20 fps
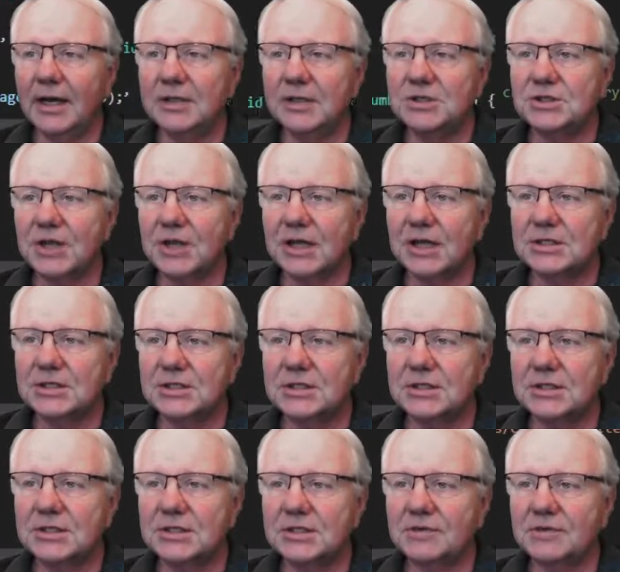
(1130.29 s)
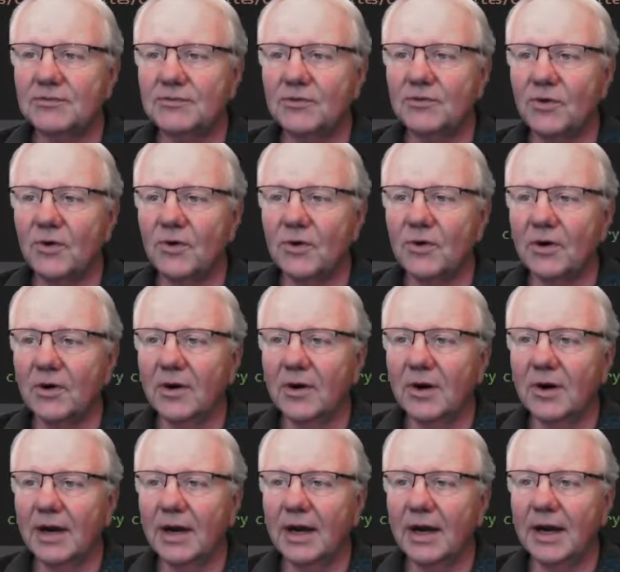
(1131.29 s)
checks
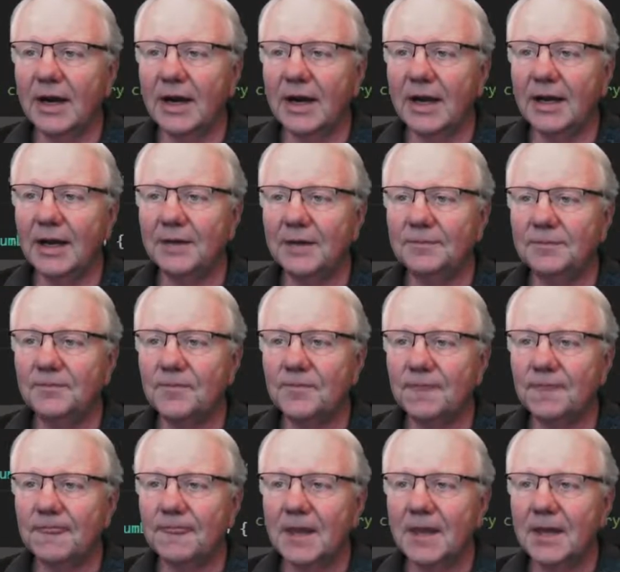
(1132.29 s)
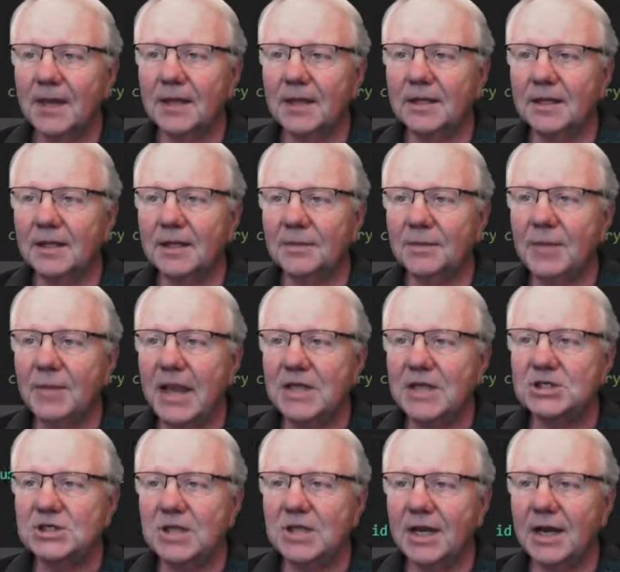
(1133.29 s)
for the
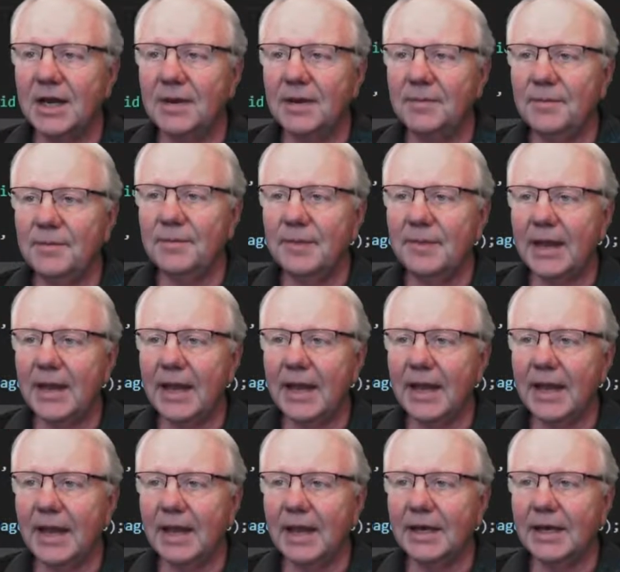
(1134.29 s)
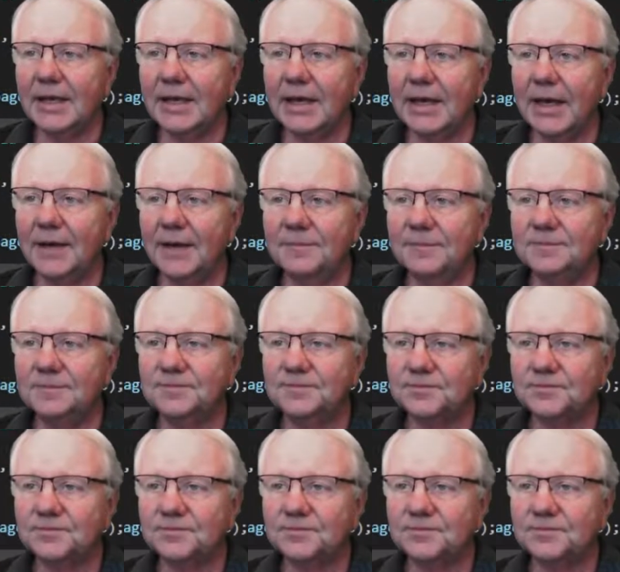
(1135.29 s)
page num and